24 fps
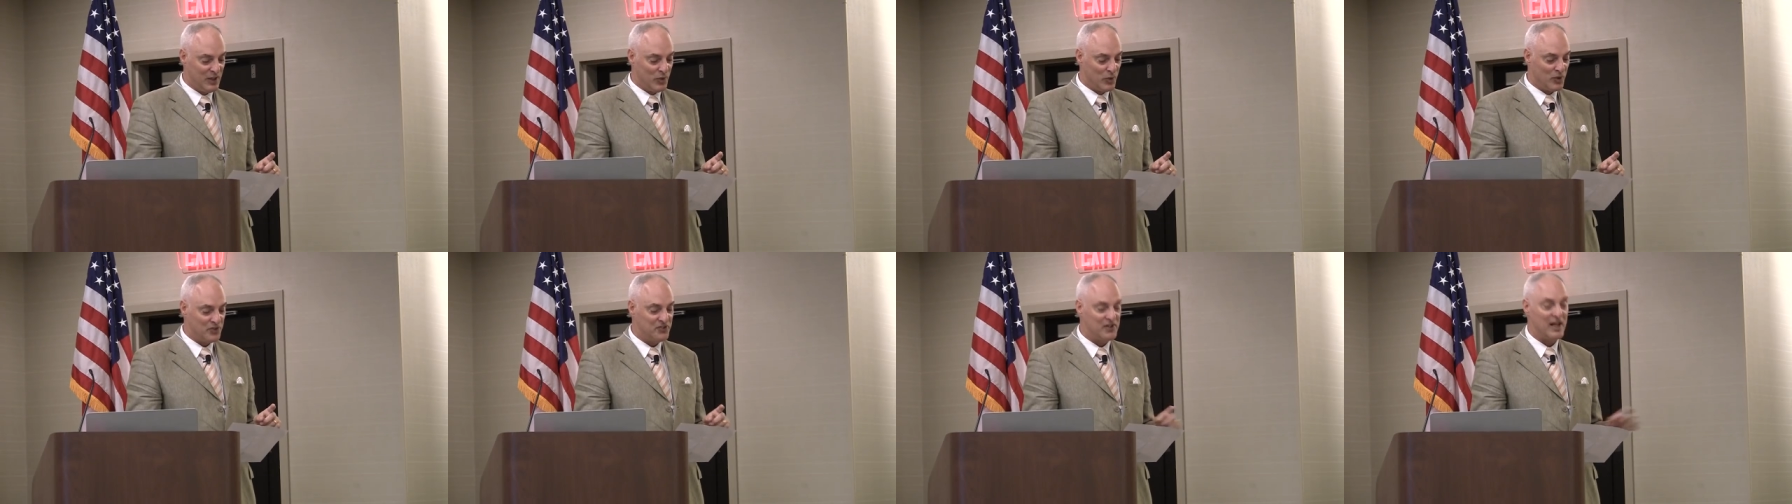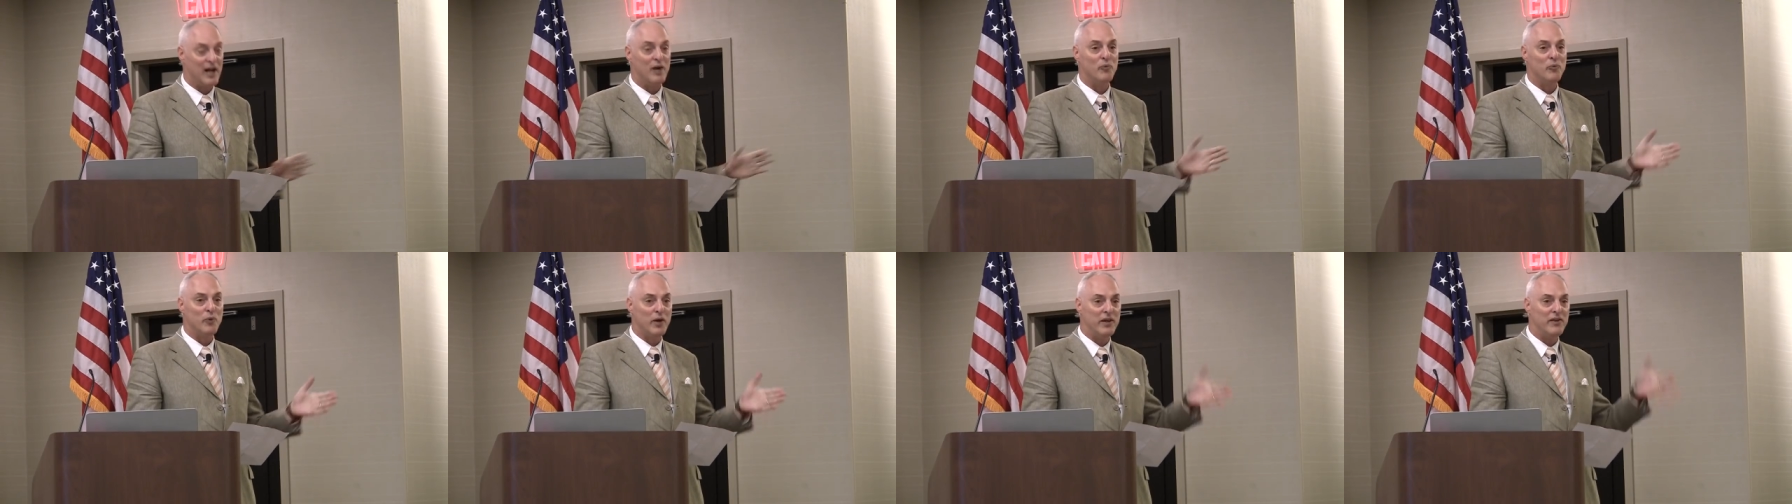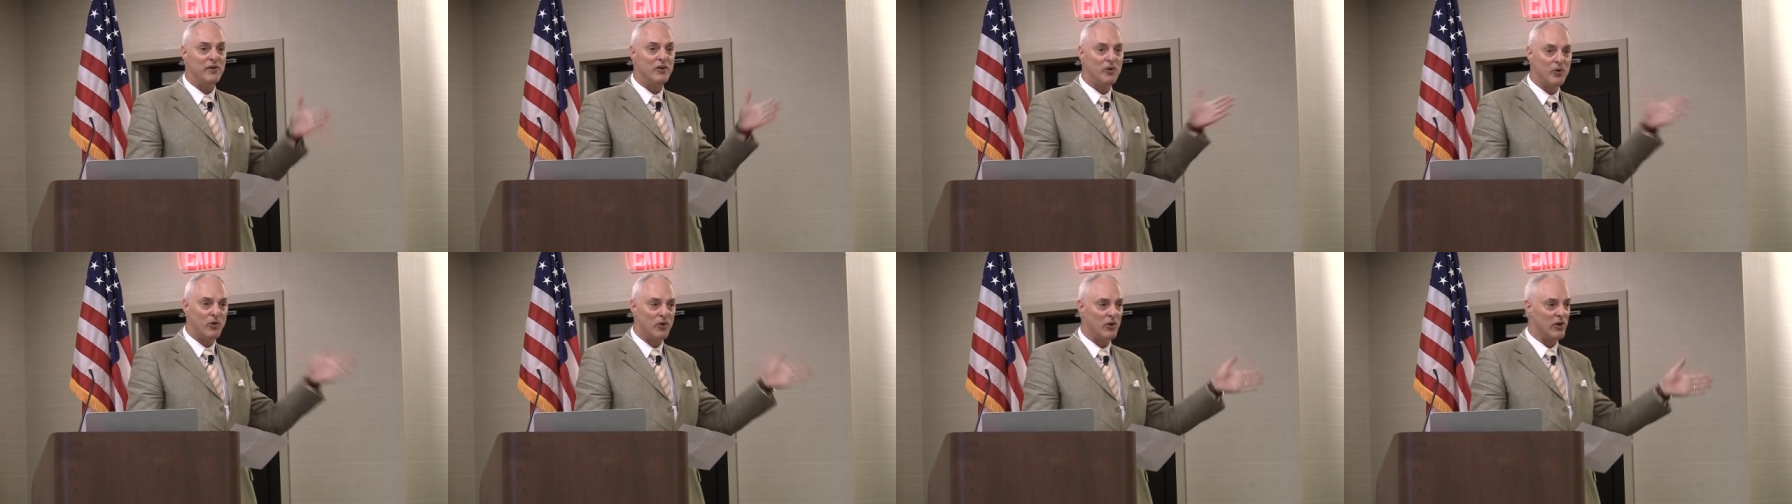was that when
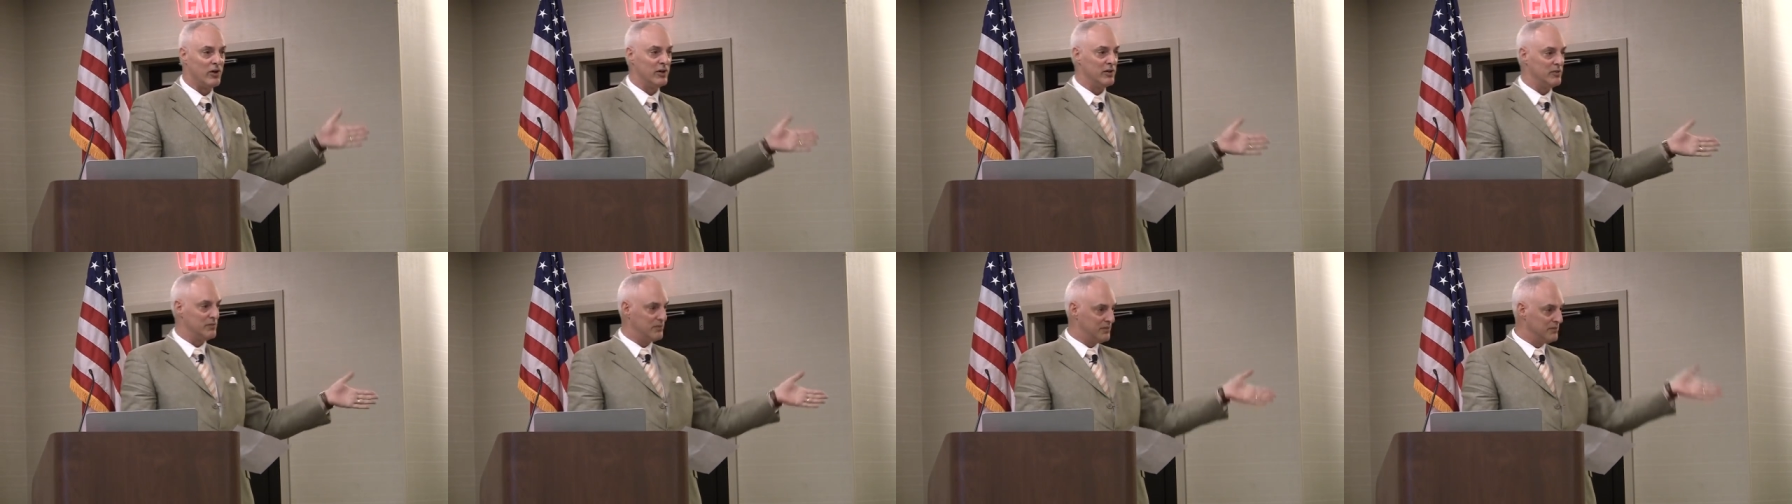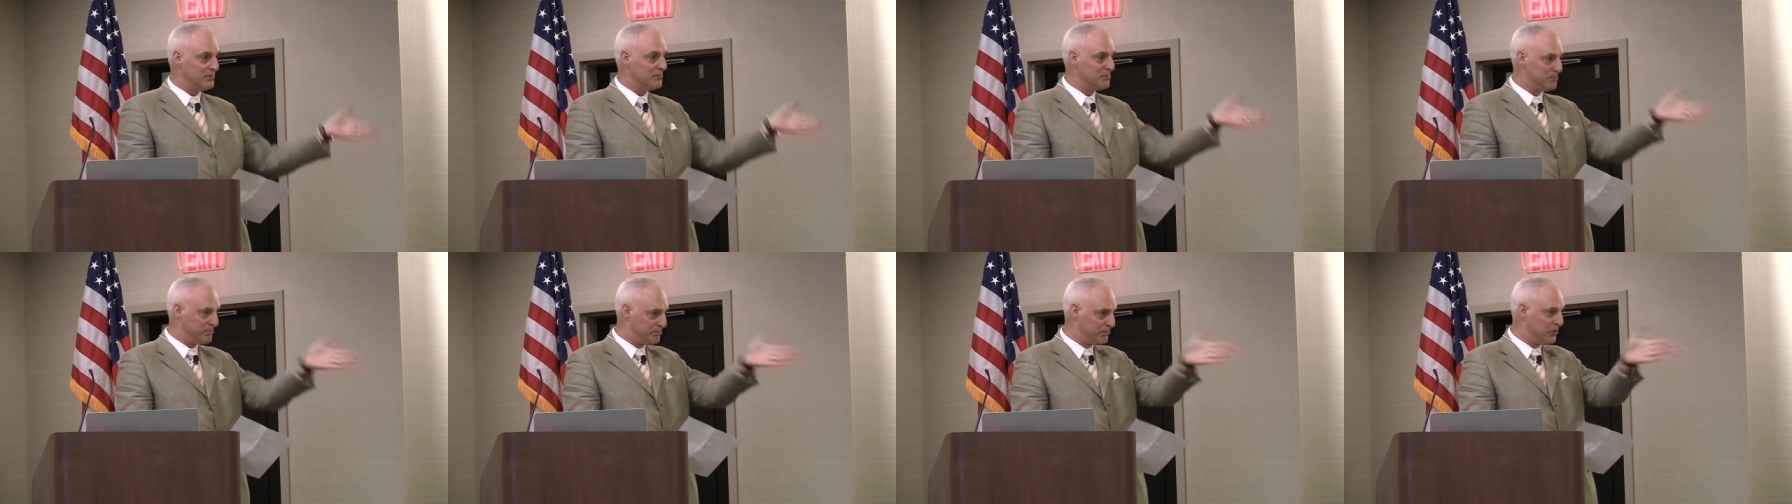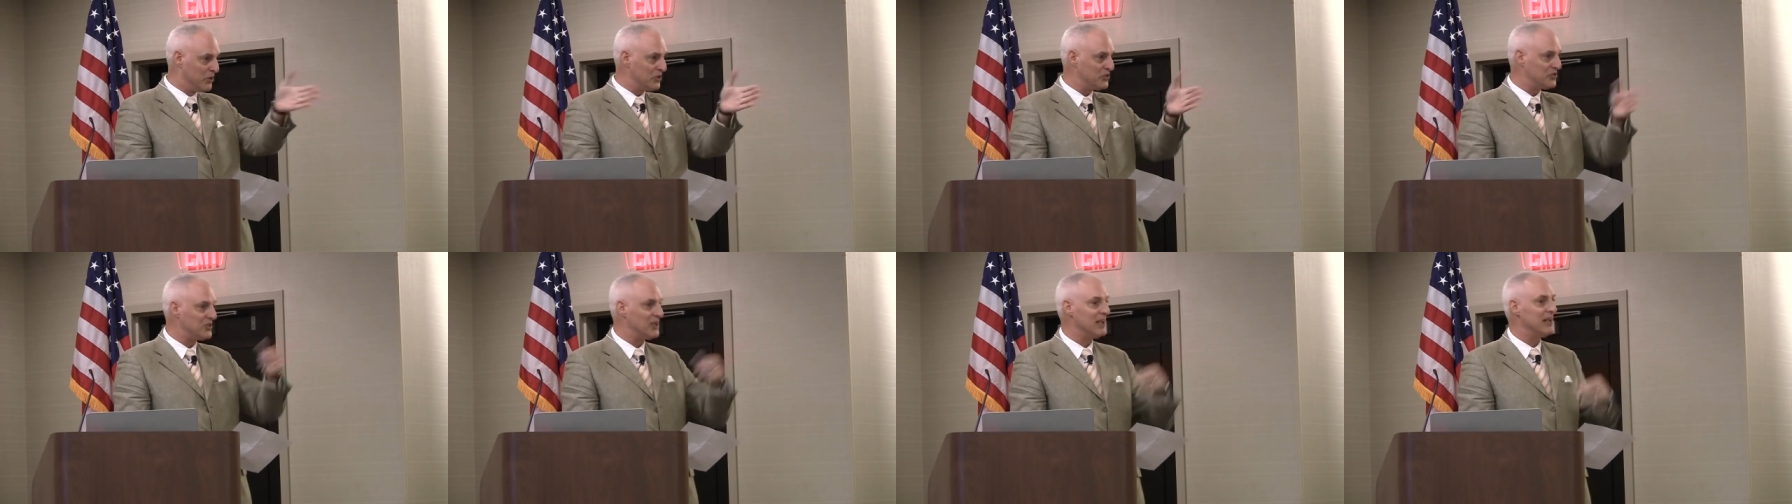the horde
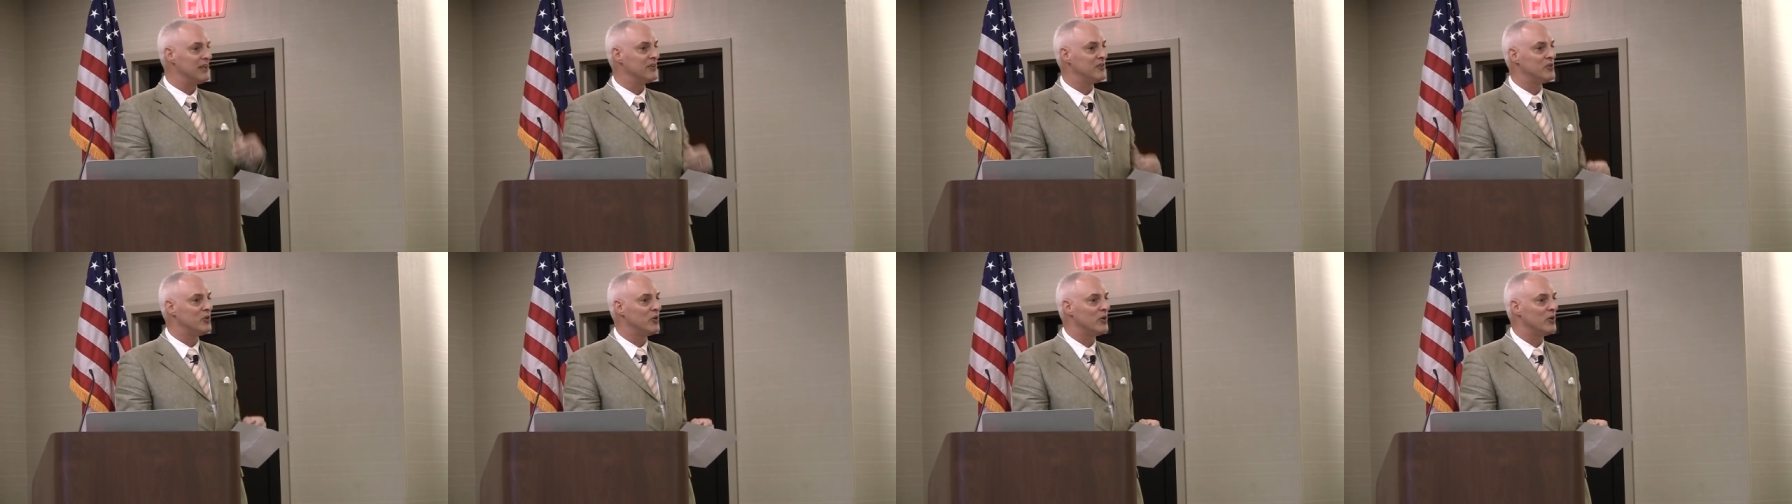pushed on